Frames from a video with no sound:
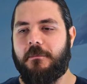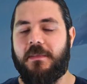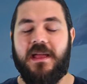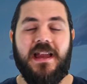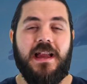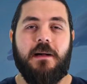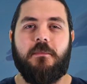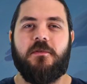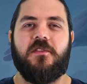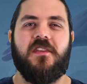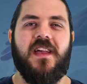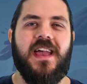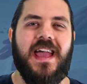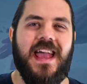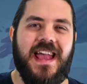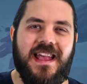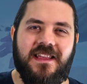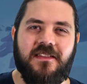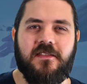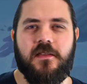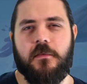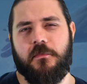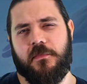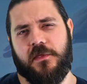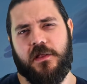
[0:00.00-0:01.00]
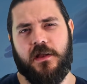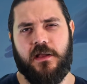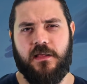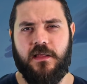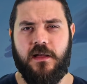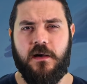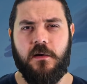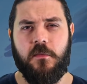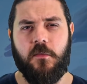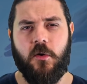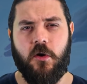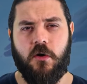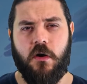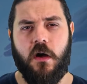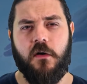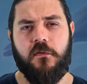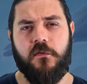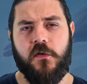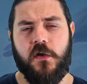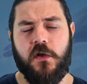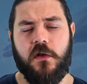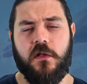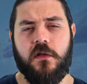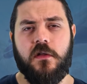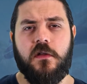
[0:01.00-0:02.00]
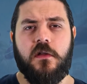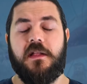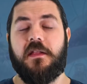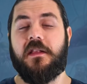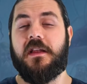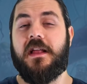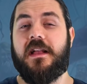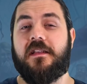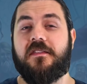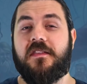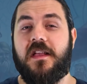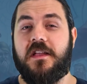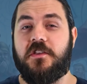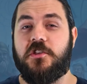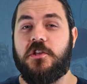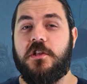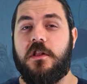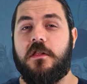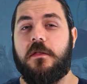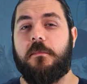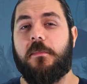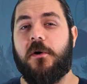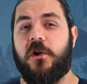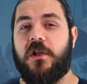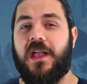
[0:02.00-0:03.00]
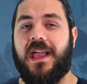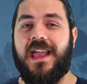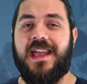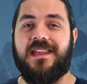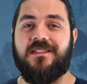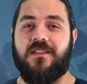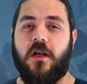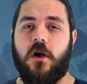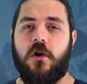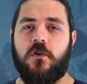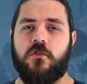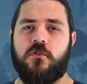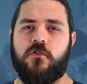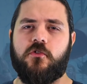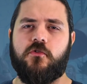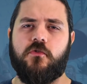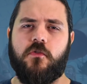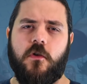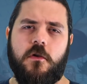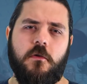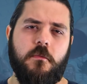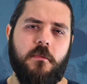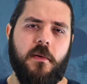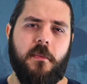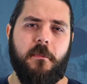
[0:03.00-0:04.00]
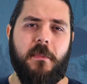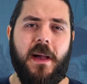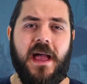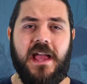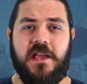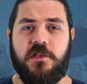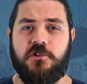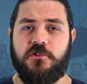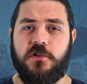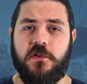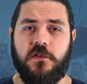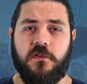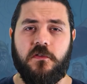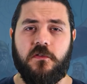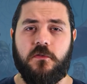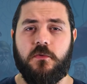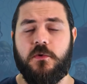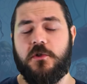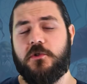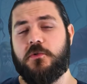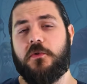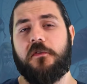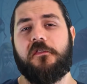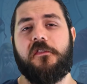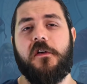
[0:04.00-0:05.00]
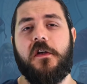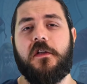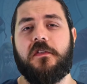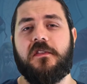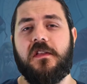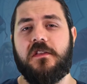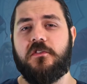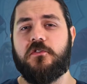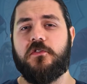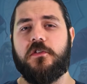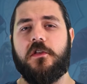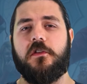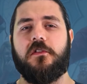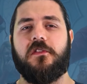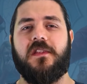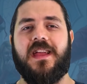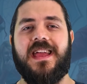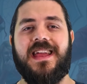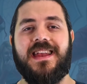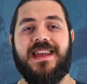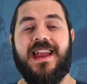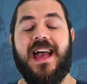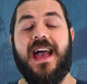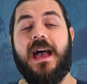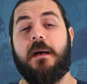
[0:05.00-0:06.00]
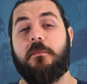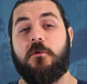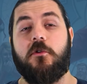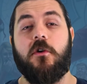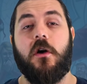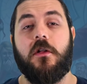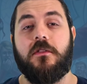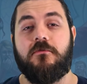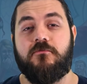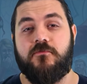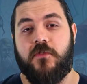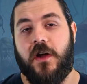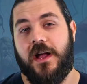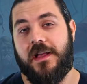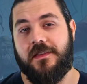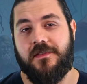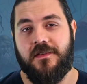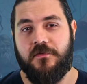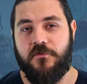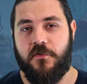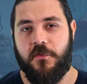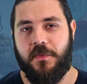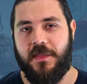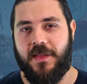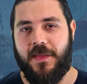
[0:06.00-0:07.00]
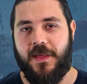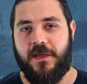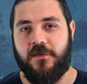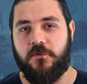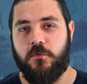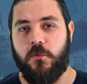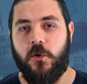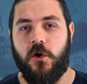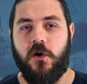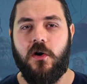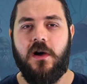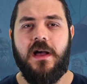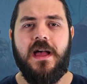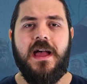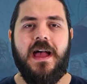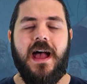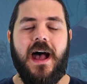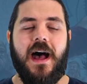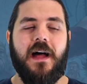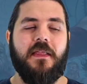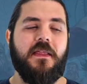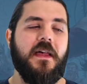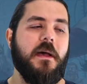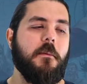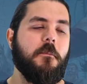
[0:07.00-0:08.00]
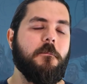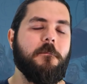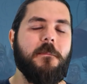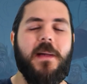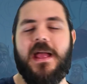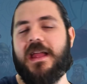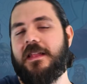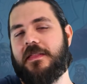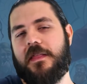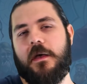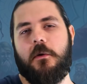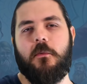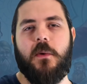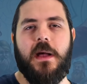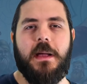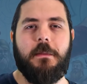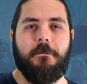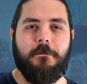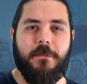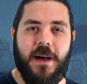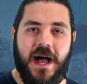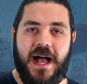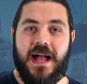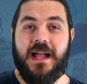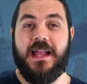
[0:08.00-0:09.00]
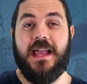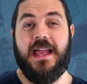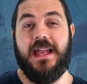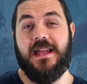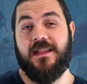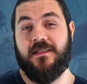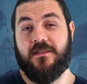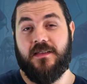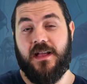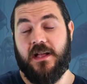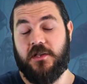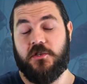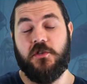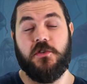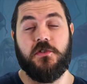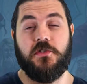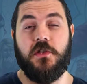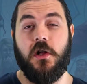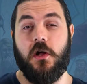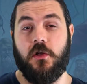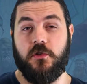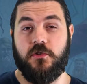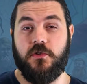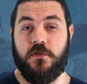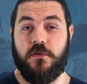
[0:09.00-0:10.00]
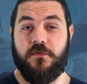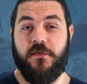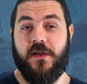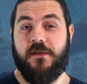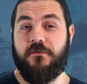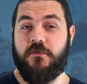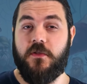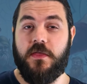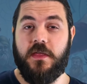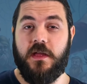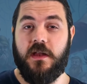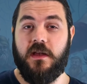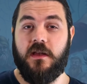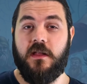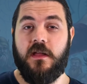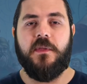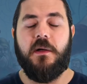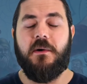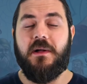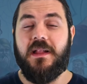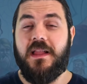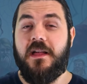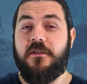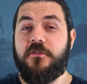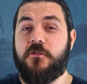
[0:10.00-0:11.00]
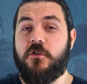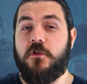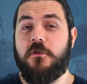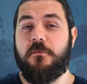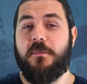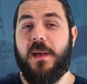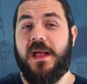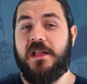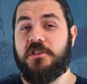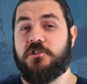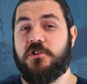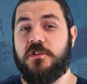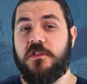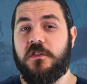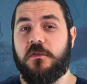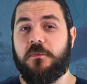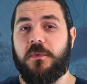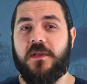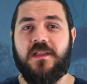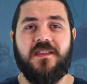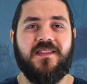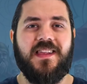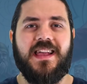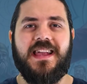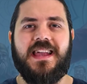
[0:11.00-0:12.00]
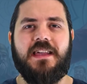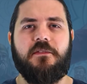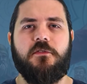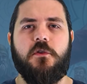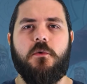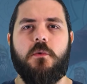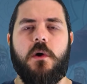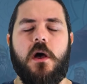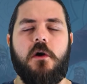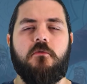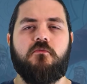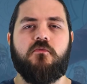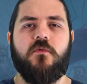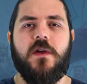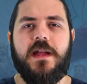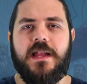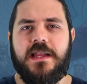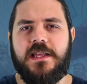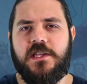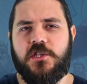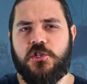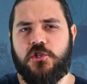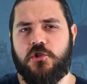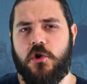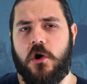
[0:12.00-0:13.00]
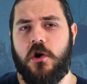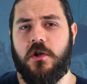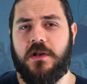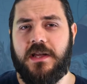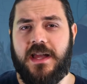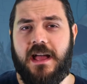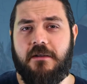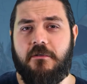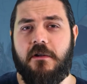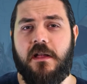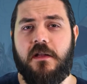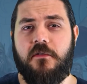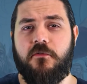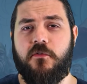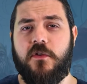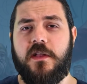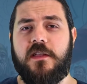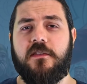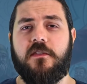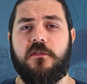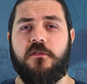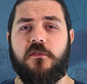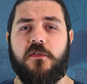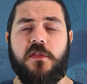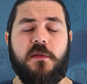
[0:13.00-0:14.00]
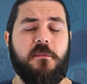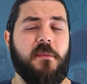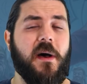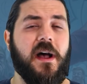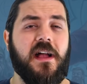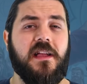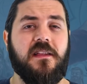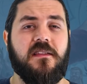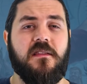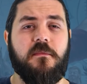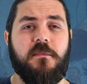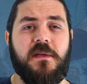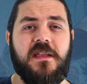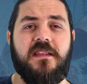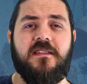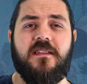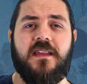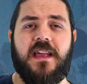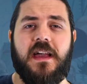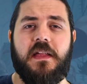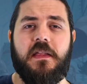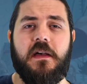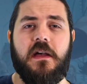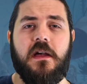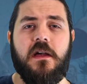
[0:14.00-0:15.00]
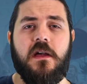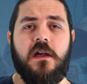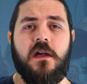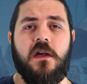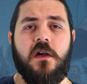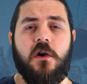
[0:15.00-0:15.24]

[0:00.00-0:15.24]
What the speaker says: being able to hit something a little more often. Now, the next section of the book is on group patrons, which were first introduced in Eberron Rising from the Last War, and then made their way back in Tasha's Cauldron of Everything. Now, I love group patrons because they give you a really strong narrative reason for the party to be together.